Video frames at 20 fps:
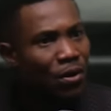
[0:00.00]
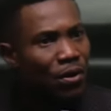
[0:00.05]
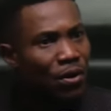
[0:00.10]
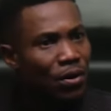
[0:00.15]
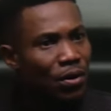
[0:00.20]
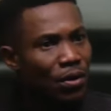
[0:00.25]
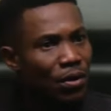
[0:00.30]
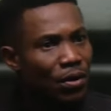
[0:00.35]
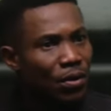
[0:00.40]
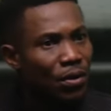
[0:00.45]

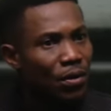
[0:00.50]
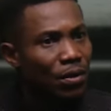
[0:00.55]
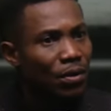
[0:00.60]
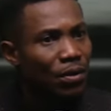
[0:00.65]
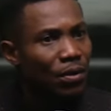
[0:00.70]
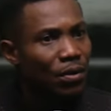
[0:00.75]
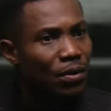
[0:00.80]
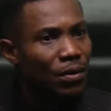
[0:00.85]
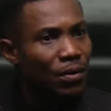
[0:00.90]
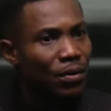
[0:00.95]

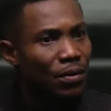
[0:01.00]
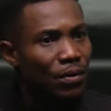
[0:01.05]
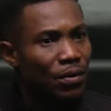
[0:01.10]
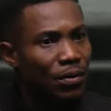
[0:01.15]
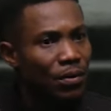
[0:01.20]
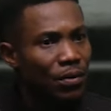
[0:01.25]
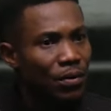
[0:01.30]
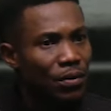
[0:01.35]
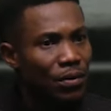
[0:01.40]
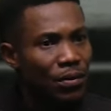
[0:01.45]

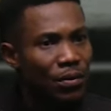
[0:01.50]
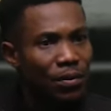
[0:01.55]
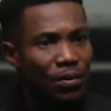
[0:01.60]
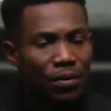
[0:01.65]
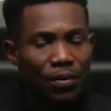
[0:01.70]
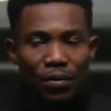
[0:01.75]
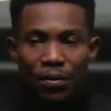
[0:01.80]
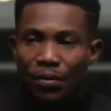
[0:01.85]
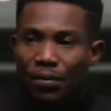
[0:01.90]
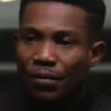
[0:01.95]

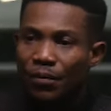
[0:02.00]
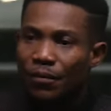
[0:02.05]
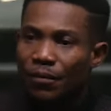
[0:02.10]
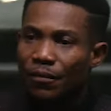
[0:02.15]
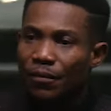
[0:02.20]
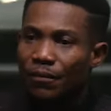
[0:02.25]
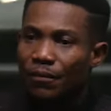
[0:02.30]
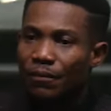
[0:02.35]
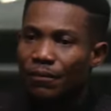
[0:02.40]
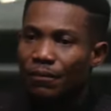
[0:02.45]

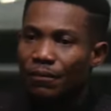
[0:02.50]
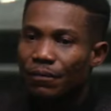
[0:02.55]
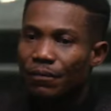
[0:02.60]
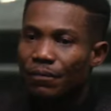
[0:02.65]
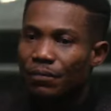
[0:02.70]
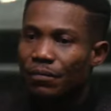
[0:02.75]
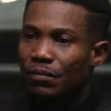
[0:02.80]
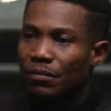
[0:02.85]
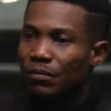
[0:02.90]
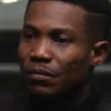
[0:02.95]

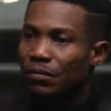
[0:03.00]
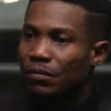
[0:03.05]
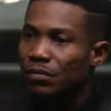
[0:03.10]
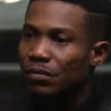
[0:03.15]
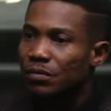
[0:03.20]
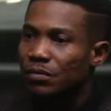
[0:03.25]
(silence)